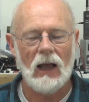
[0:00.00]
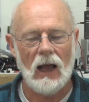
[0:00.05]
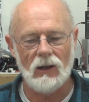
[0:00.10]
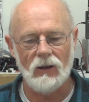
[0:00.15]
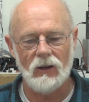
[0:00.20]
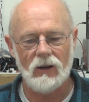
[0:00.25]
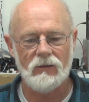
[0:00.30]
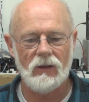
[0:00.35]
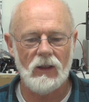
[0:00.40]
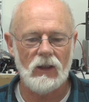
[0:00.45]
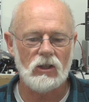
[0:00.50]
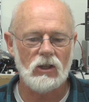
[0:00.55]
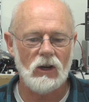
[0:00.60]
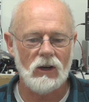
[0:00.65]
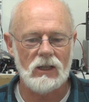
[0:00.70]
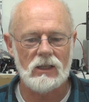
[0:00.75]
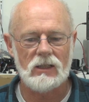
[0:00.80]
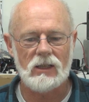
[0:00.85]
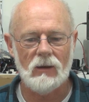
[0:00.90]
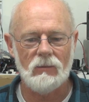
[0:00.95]
a lot of other
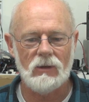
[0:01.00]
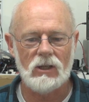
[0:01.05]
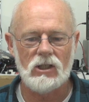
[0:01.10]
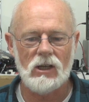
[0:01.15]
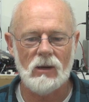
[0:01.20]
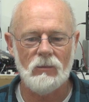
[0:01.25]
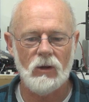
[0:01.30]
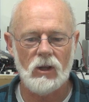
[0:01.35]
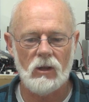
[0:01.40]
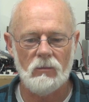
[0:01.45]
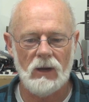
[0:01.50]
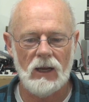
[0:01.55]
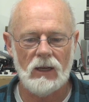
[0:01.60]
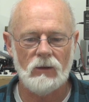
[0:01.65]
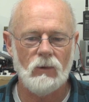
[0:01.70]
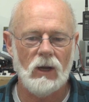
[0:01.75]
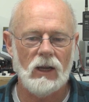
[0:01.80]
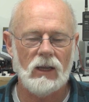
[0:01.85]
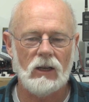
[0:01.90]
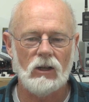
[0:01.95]
Chinese companies jump on the
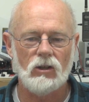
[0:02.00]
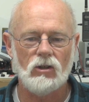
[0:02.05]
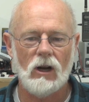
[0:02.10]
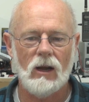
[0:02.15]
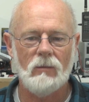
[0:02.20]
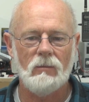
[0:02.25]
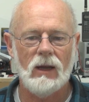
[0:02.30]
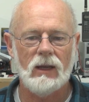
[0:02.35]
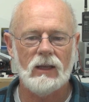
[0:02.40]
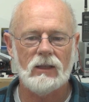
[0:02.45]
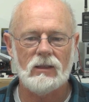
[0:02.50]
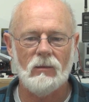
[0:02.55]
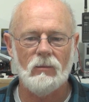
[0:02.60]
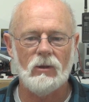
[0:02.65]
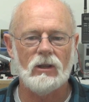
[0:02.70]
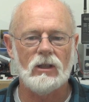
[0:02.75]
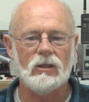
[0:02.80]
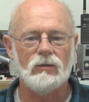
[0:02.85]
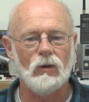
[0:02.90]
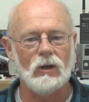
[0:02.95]
bandwagon and try and make
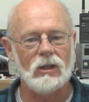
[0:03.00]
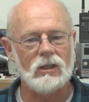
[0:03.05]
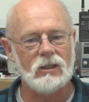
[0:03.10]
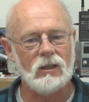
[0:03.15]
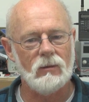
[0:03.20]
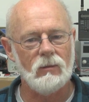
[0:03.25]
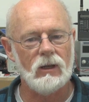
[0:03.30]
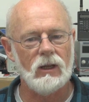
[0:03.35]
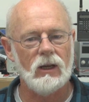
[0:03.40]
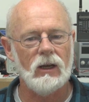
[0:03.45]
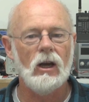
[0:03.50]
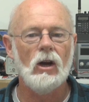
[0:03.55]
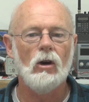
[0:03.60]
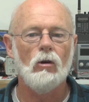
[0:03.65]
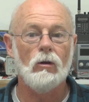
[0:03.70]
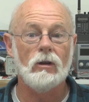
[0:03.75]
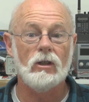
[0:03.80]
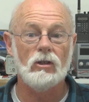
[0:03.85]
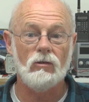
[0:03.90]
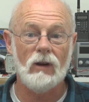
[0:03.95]
something that's very similar
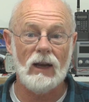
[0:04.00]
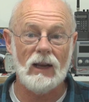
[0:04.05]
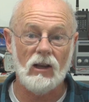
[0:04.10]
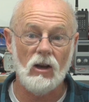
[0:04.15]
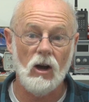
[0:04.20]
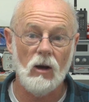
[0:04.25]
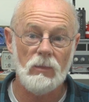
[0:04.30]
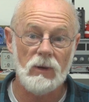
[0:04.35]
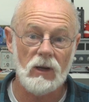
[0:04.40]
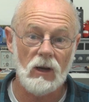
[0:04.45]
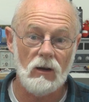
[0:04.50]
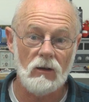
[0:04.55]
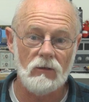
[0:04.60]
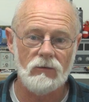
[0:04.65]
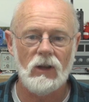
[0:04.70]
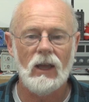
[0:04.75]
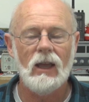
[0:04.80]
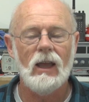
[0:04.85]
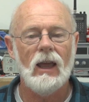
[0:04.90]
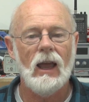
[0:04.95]
or a direct copy
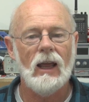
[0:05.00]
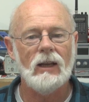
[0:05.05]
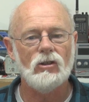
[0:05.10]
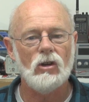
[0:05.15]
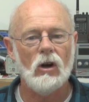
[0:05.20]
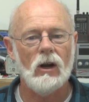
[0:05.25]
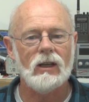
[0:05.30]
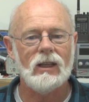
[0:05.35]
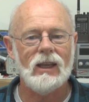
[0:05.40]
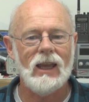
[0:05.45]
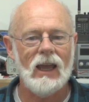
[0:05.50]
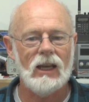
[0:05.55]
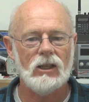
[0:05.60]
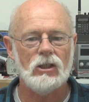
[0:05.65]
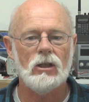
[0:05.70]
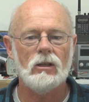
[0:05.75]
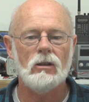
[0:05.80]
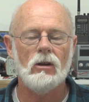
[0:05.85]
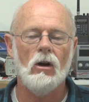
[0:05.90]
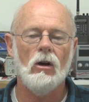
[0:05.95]
of, and try and
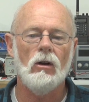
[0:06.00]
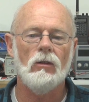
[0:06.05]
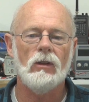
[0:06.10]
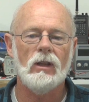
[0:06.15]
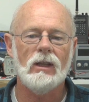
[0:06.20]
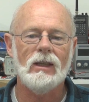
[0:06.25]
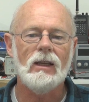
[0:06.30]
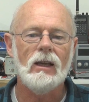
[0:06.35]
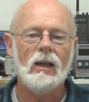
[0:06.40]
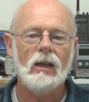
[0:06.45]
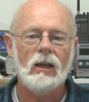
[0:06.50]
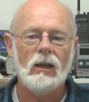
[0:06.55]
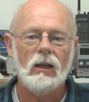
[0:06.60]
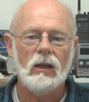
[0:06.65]
cash in on the